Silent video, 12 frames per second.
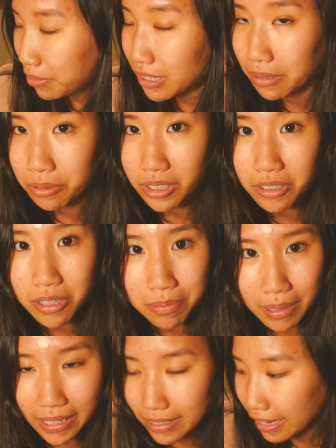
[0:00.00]
But I'm gonna go to
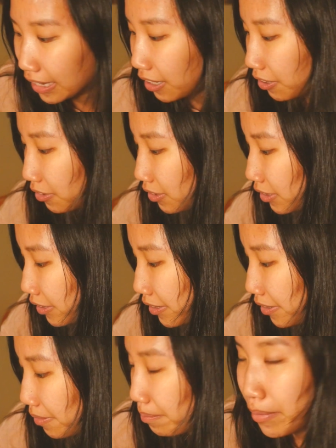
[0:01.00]
bed now,
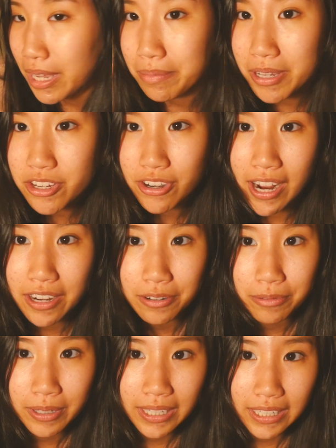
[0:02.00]
maybe try to
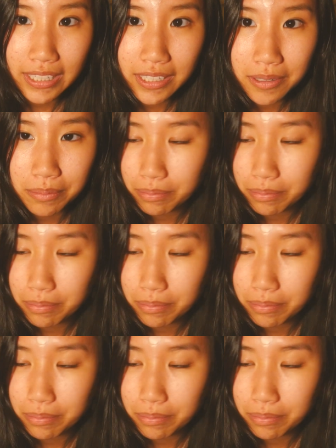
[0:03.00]
read